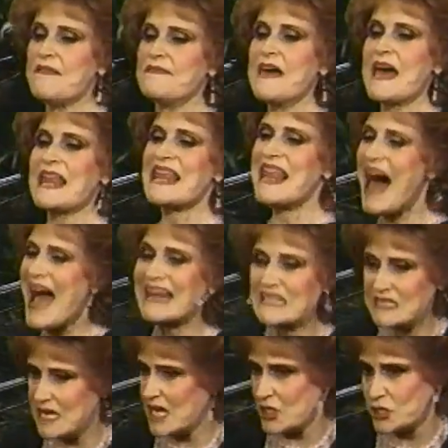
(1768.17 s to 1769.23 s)
that
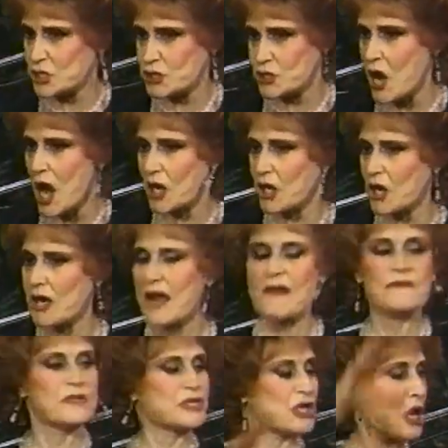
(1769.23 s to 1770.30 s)
lightning struck her,
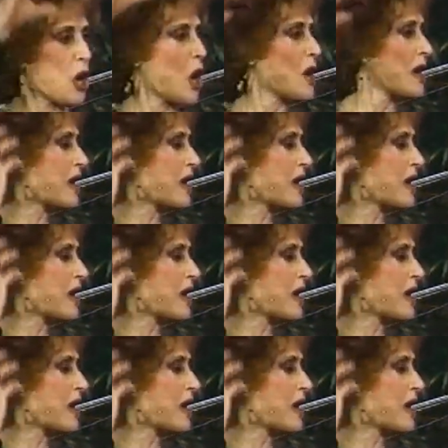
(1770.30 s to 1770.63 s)
and she heard